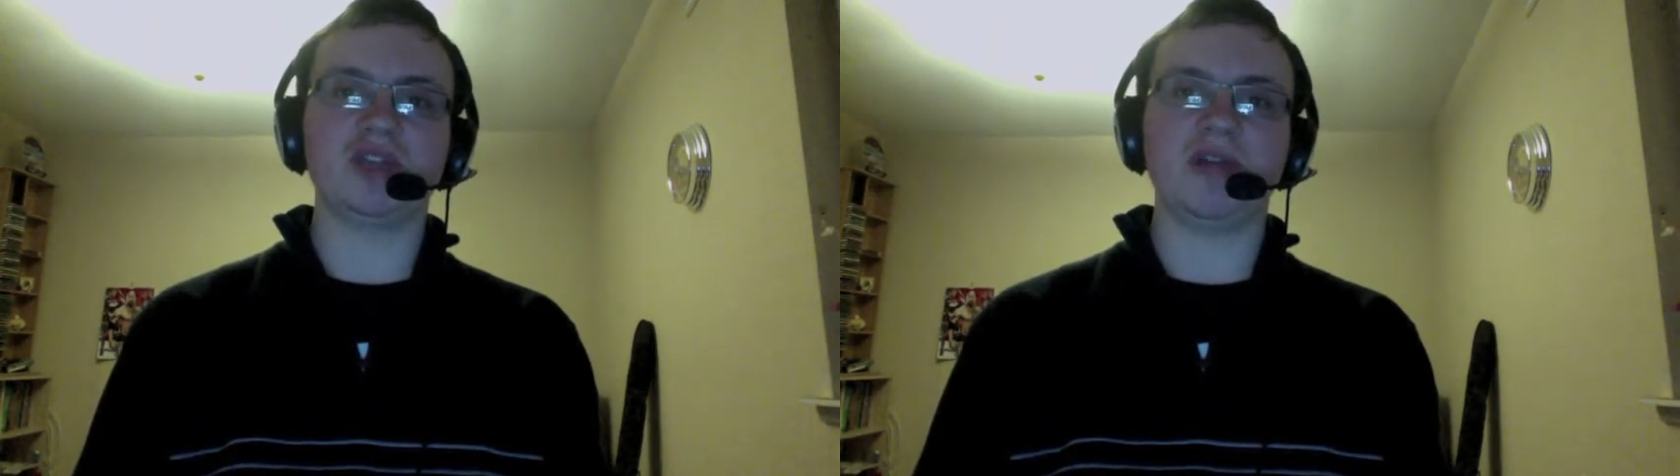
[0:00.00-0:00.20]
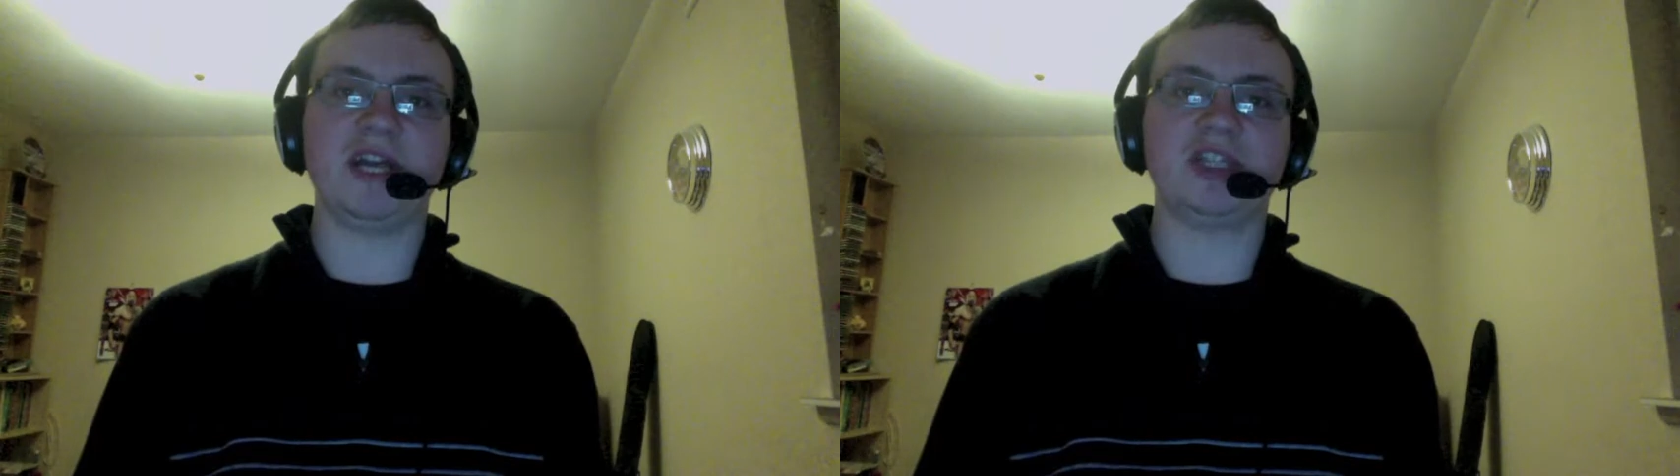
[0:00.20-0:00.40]

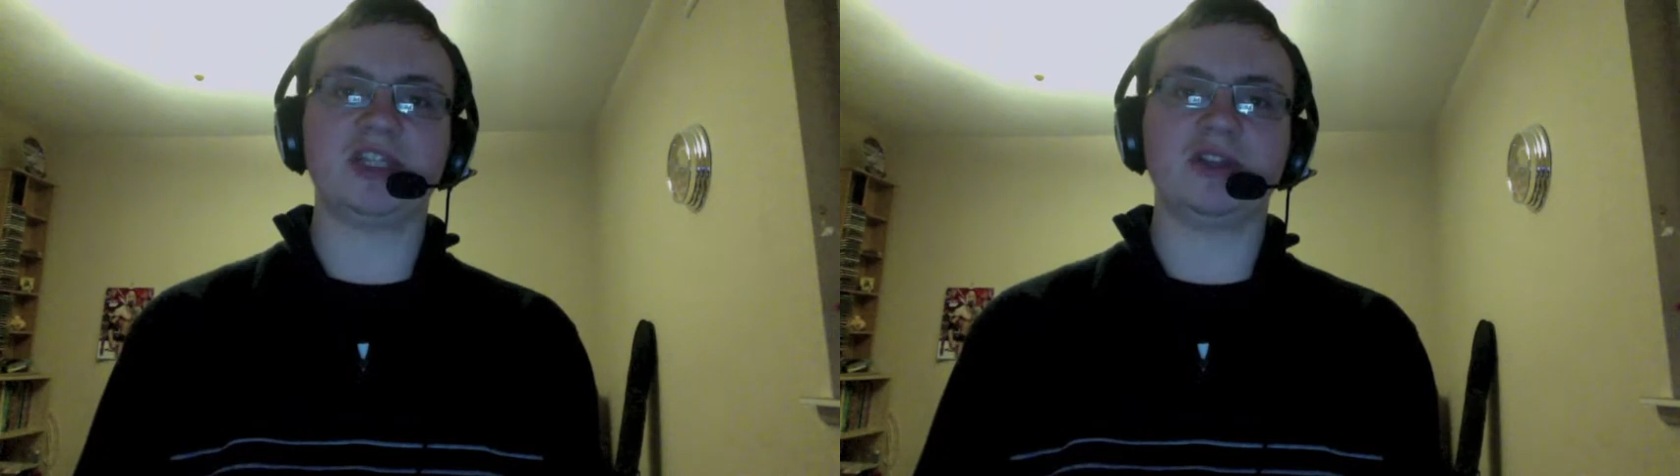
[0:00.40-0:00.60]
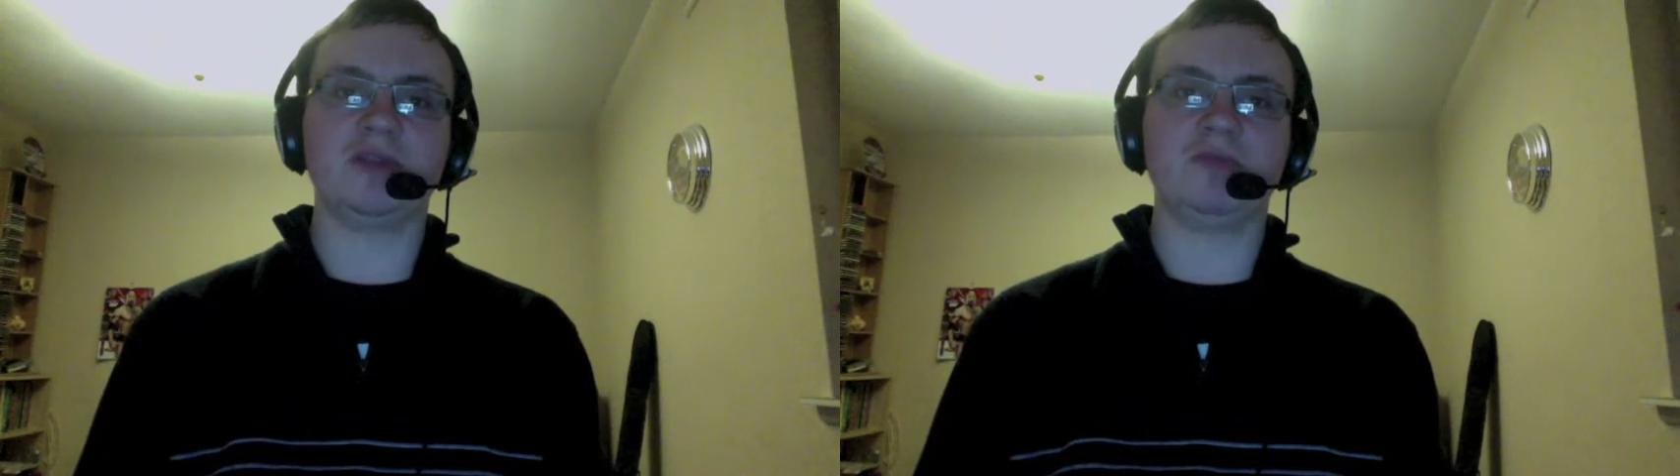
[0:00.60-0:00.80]
legs
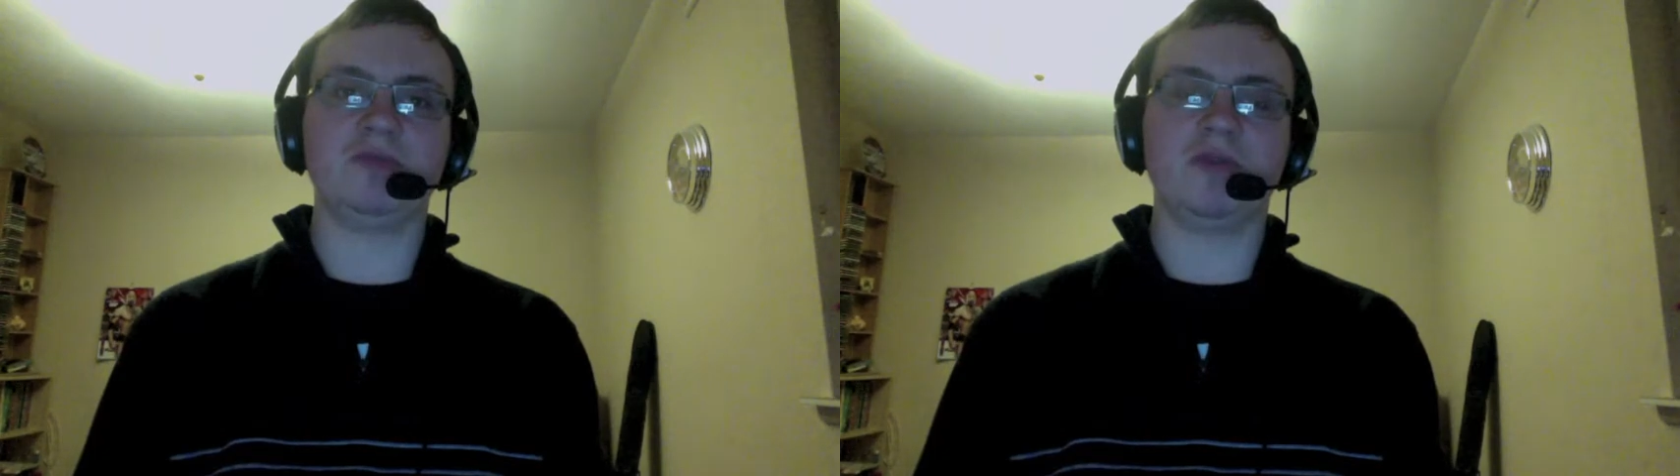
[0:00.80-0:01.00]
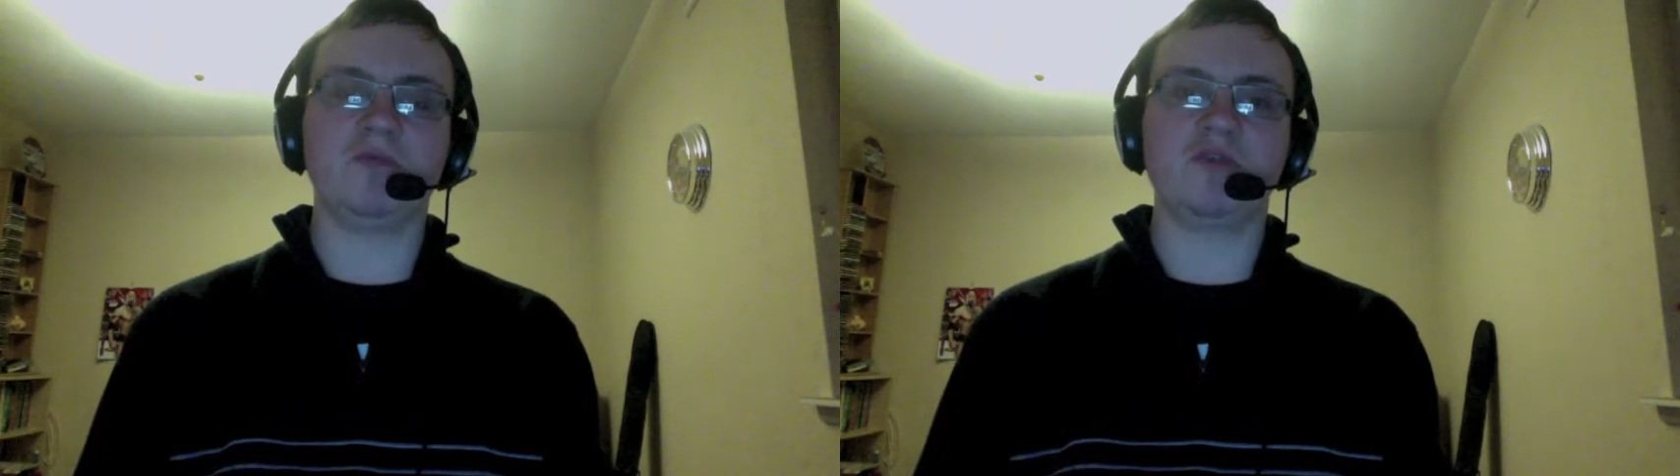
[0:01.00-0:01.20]
to the
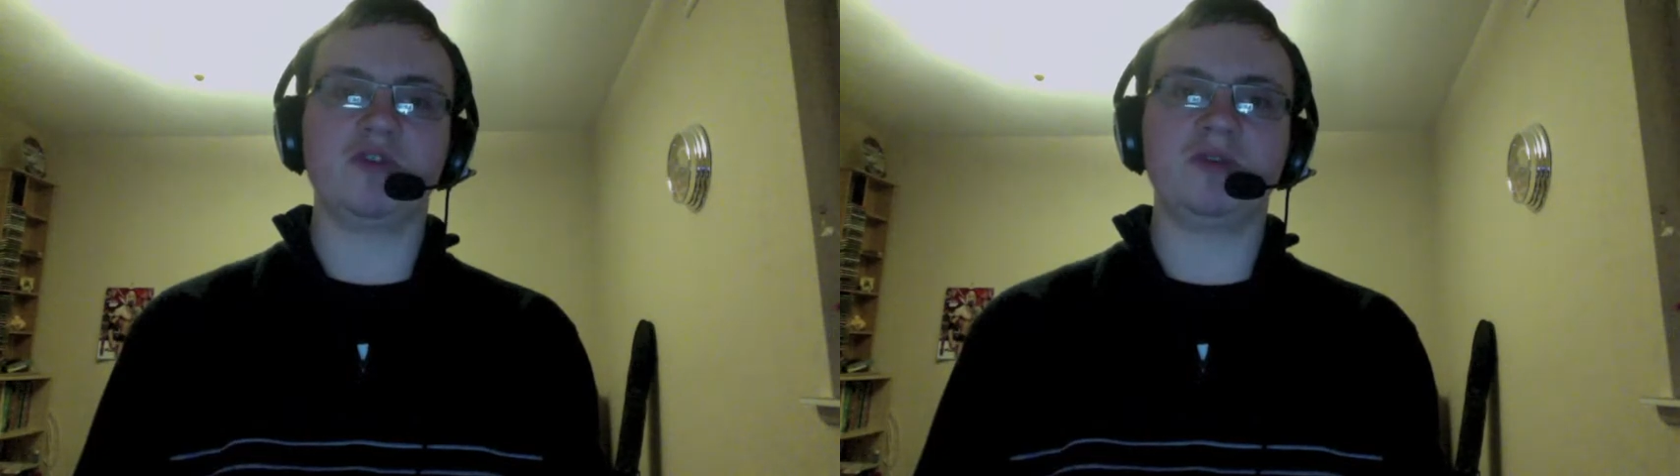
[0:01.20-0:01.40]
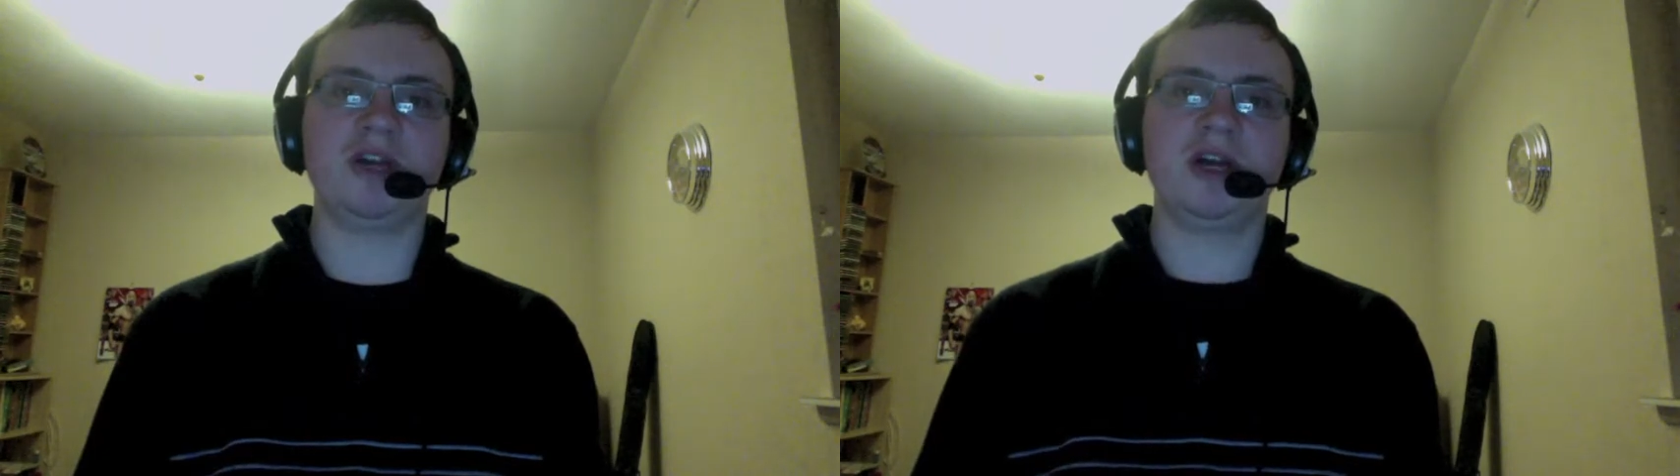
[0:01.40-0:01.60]
bottom rope.